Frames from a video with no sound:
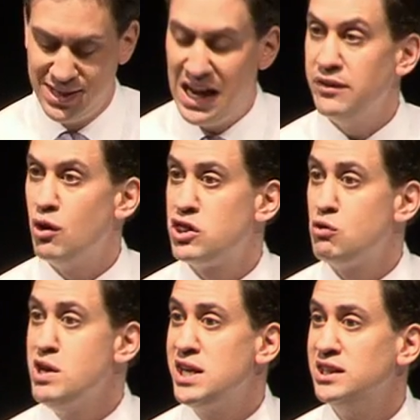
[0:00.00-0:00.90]
And there are
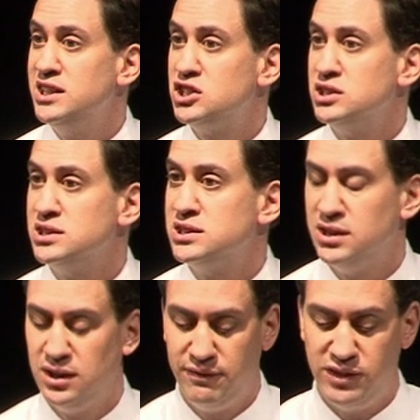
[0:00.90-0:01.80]
three conditions
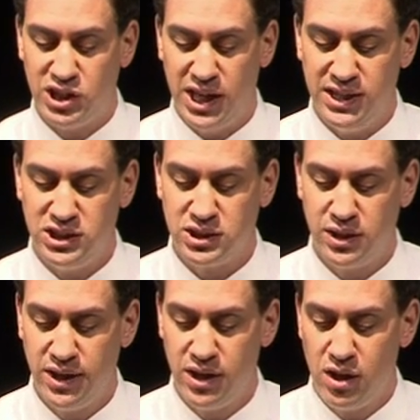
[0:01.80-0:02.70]
for change.
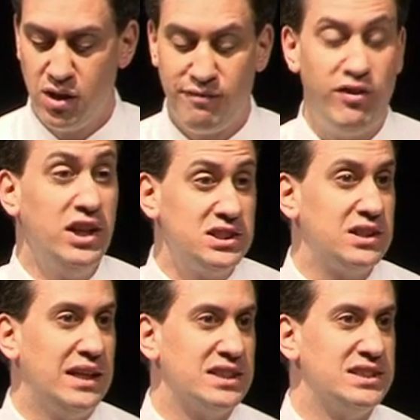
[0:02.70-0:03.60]
First,
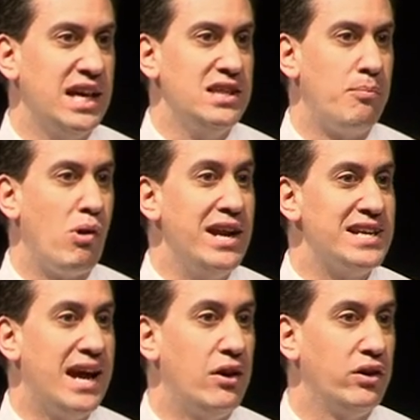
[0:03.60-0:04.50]
as I say, the
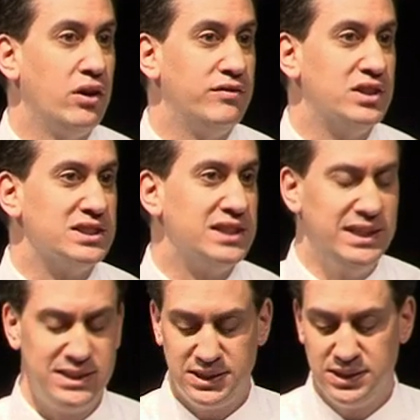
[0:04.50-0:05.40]
breakdown of
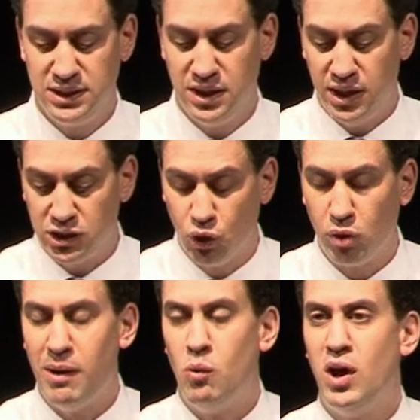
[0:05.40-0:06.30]
consent, and I'll talk
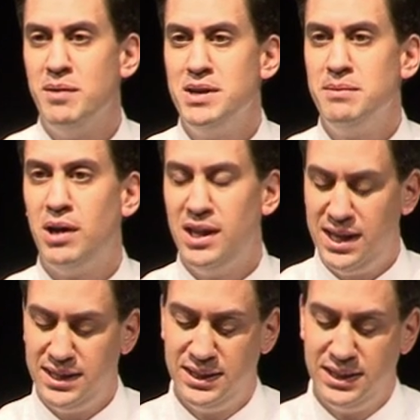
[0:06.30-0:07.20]
about what I mean by
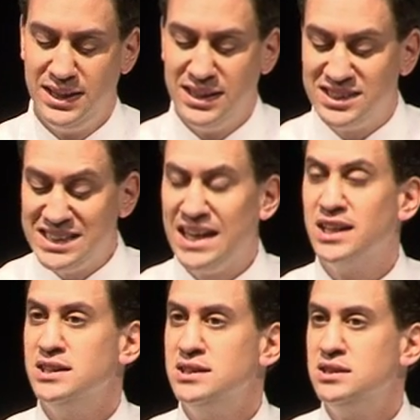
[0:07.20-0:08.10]
that.
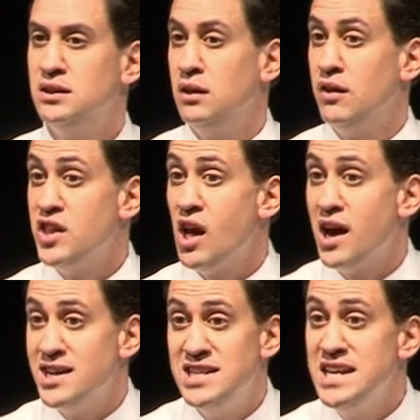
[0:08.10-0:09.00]
Second, the
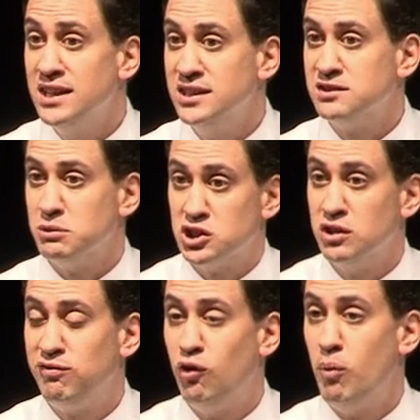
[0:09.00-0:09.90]
ideas which
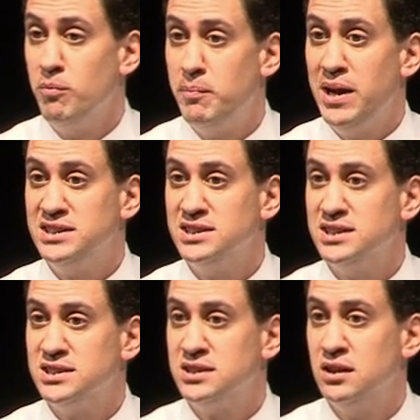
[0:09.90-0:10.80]
can form the
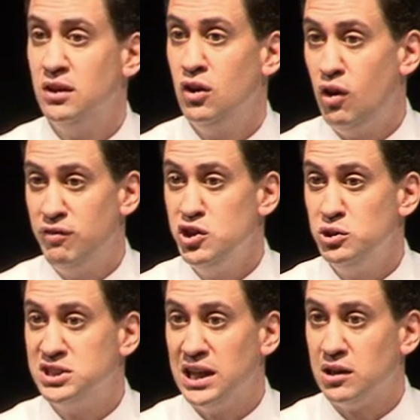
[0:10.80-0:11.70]
basis of a new
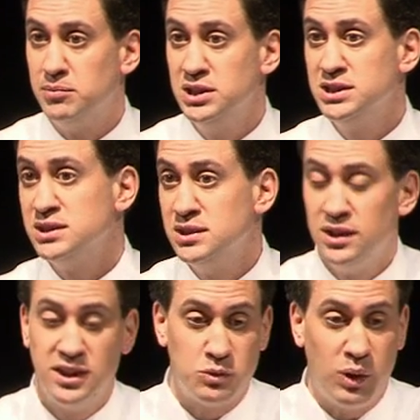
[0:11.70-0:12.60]
settlement.
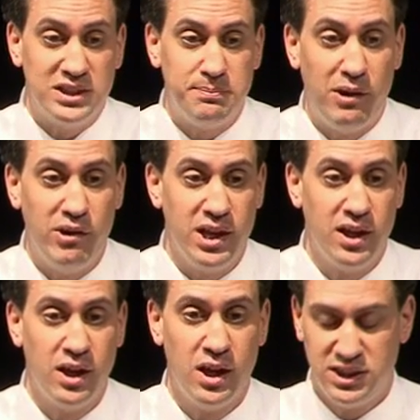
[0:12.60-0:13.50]
That's why SPERI is
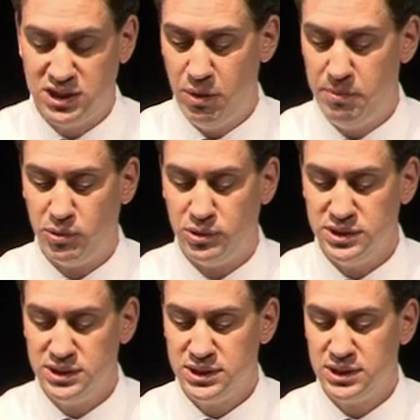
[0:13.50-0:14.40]
so
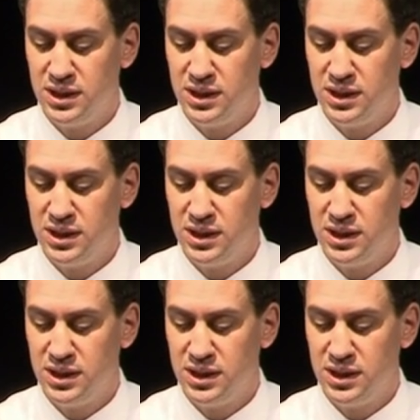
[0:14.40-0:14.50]
important.